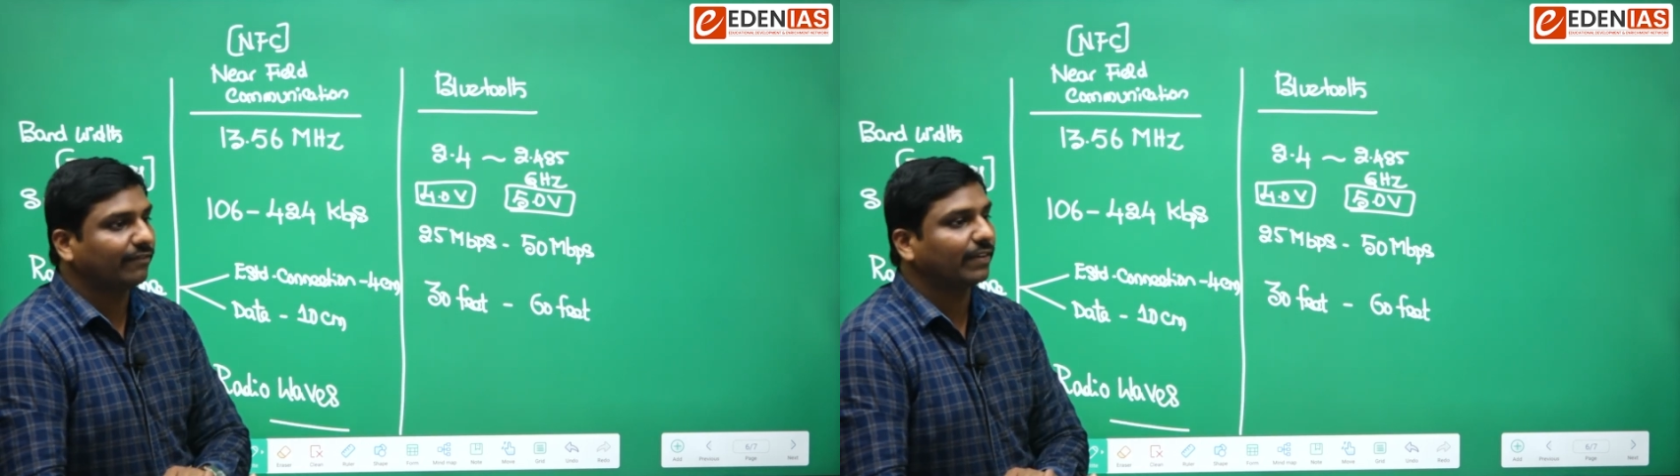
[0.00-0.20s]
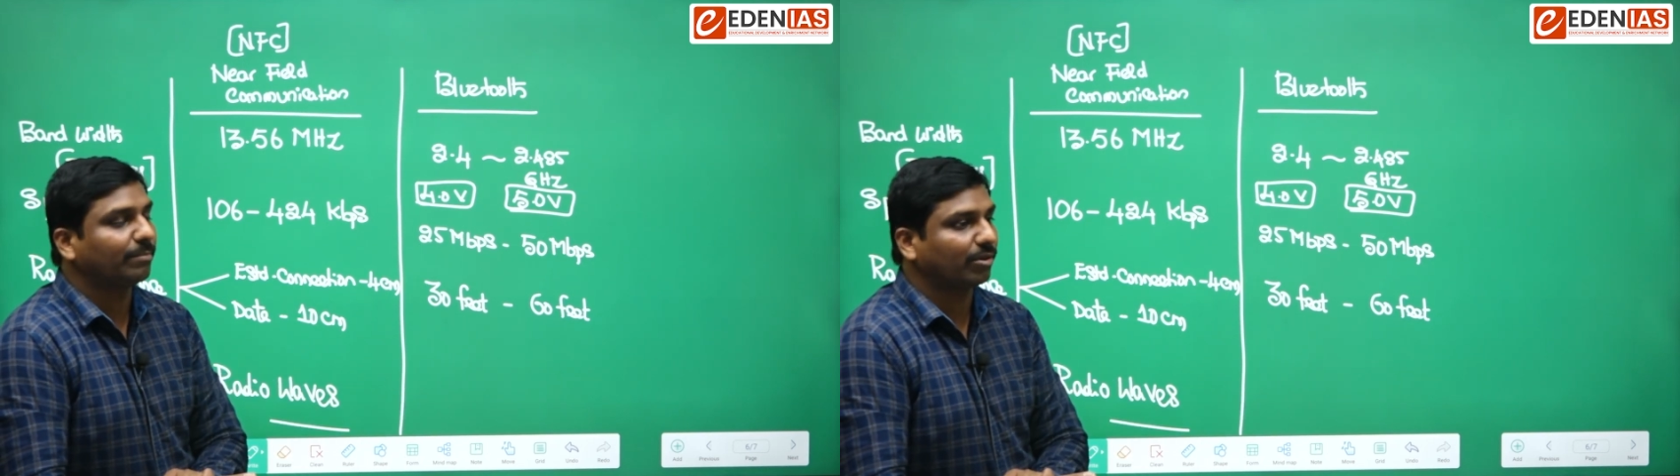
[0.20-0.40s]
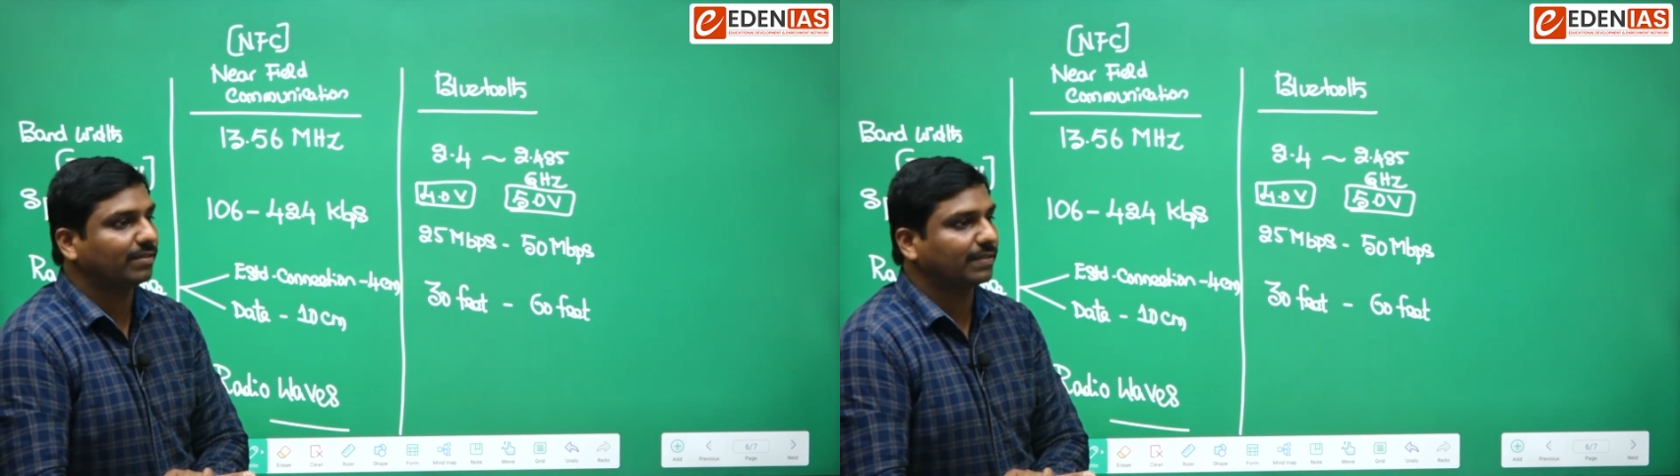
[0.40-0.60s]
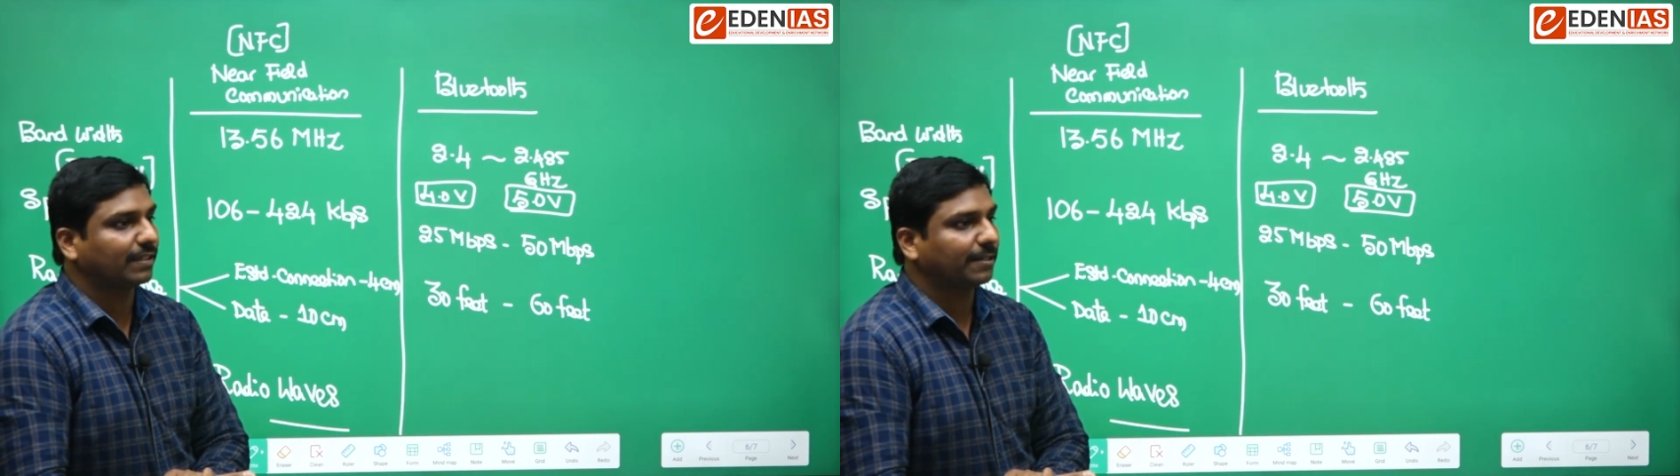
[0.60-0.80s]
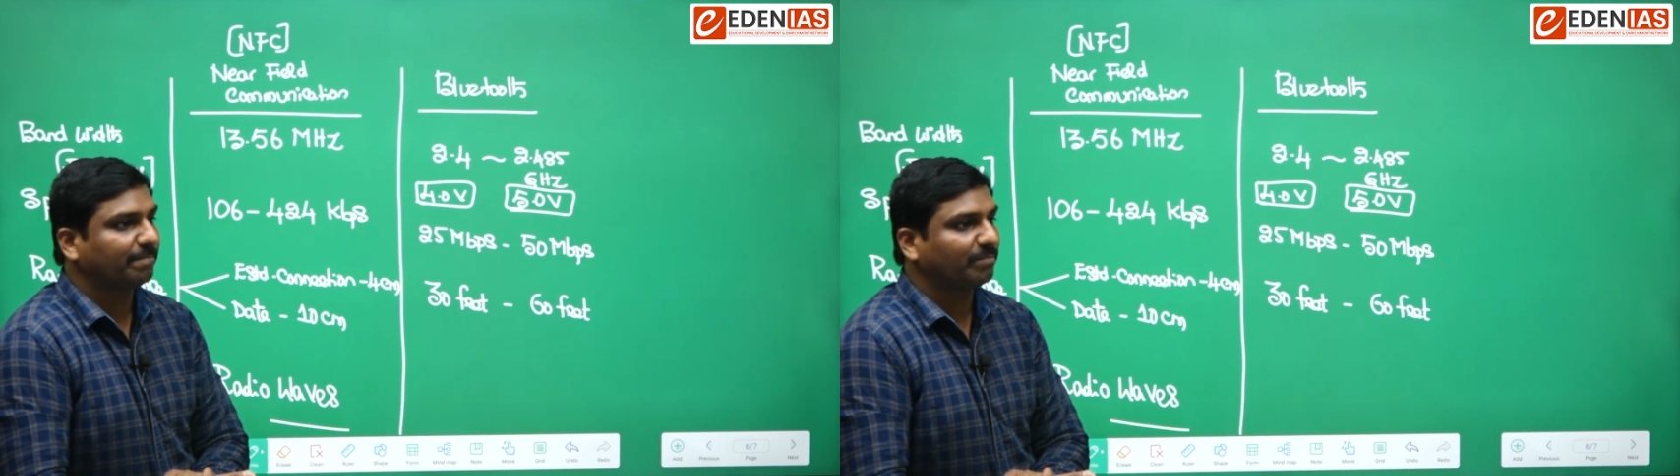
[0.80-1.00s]
processor,
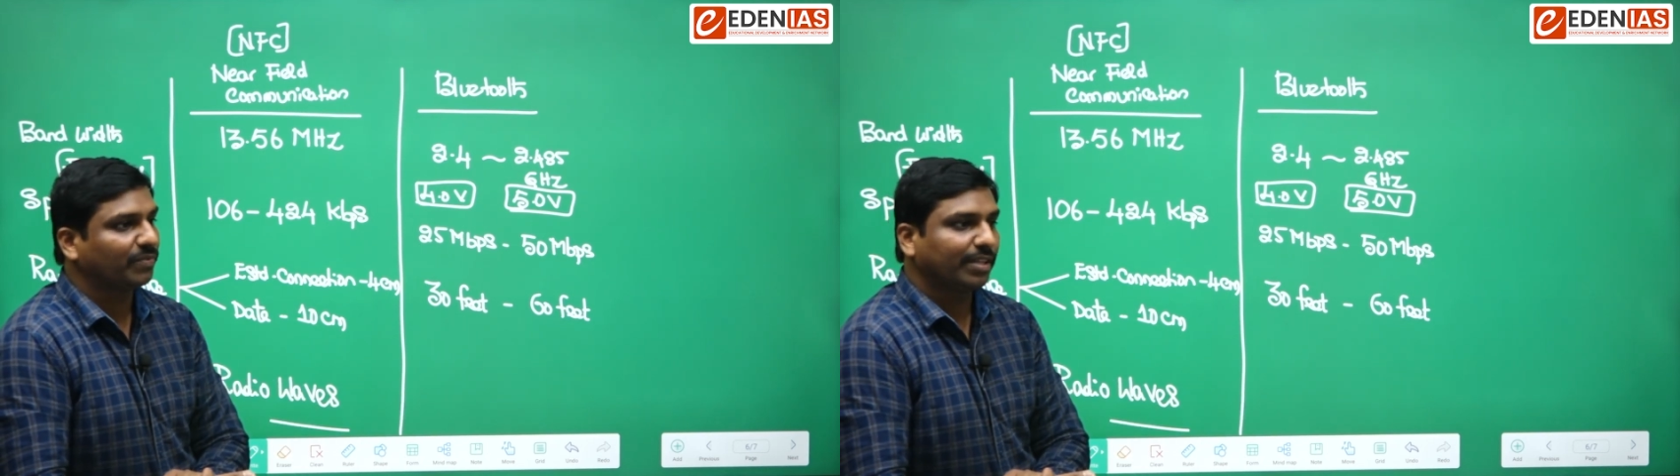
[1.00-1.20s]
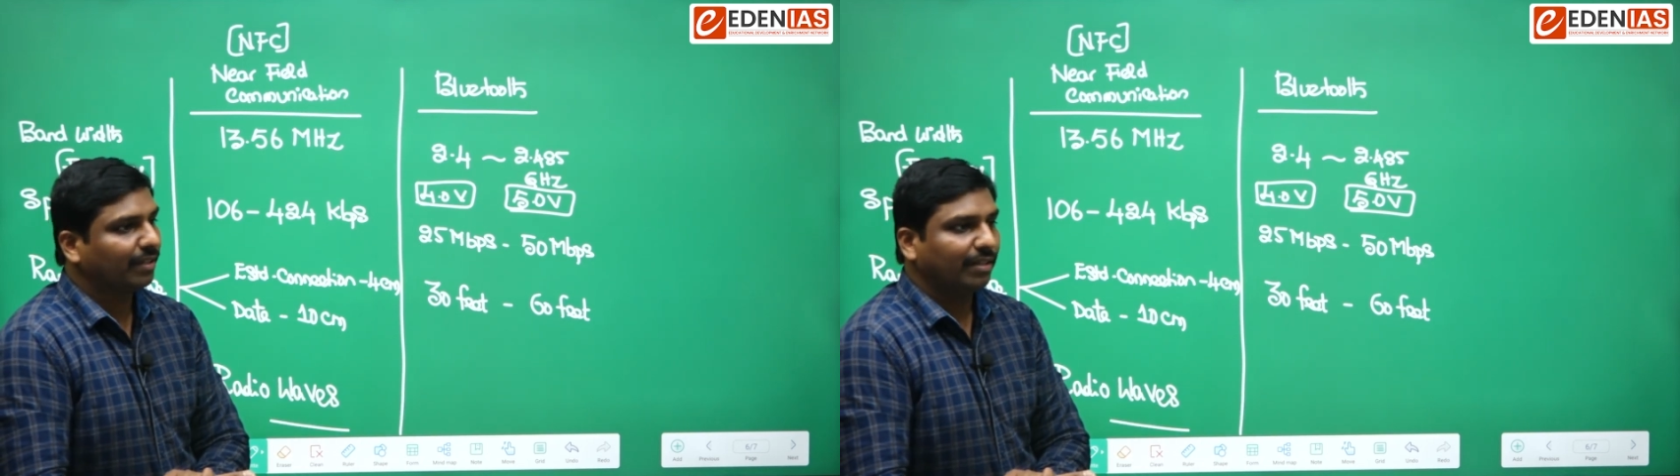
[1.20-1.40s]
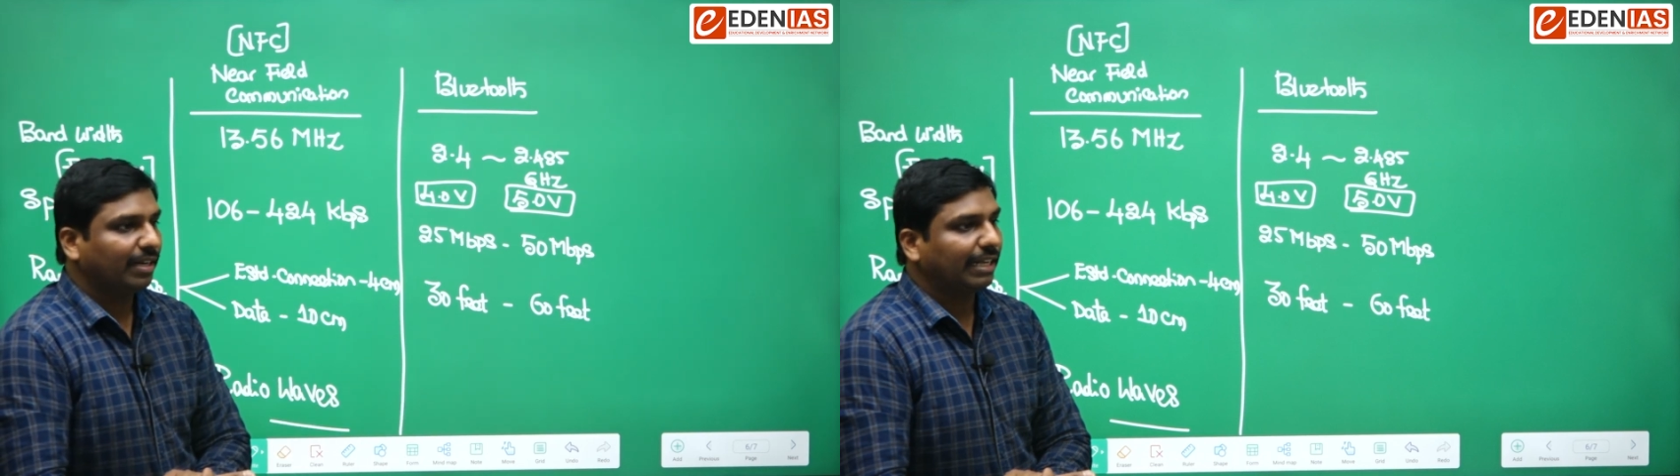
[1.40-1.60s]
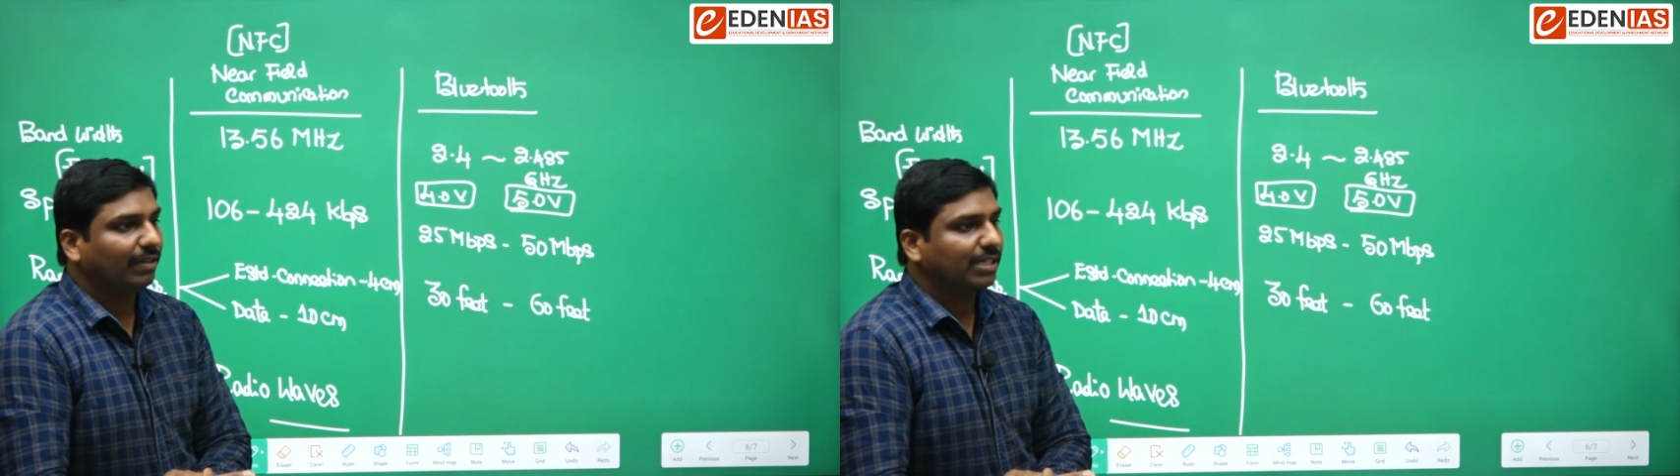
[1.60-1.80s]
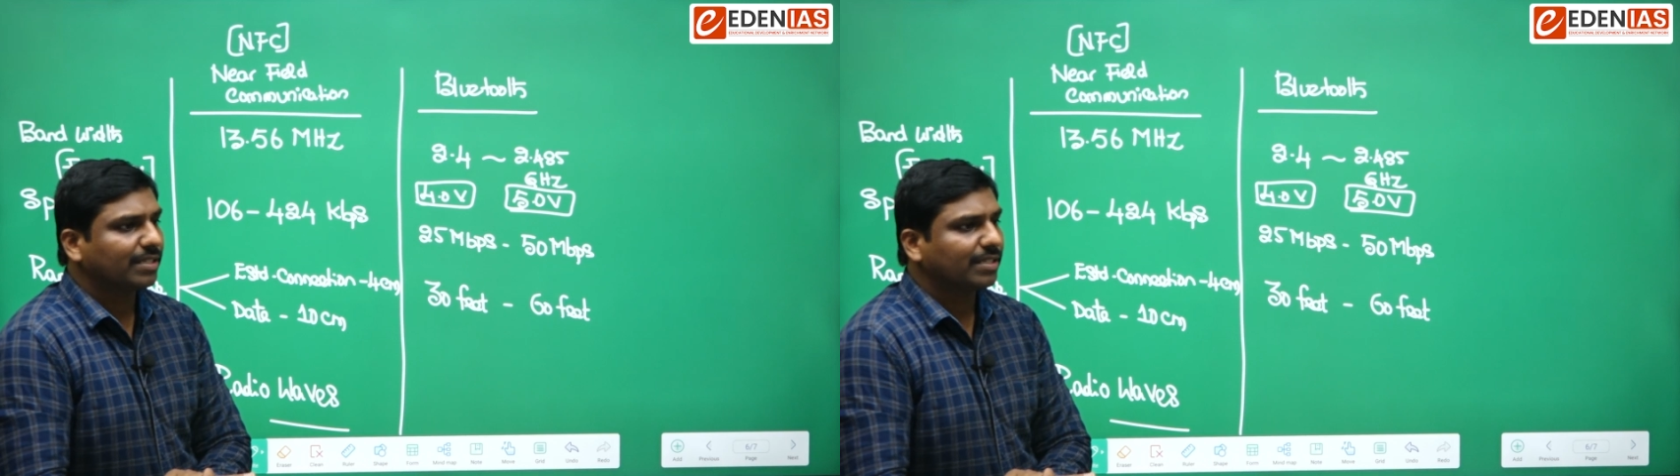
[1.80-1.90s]
likewise.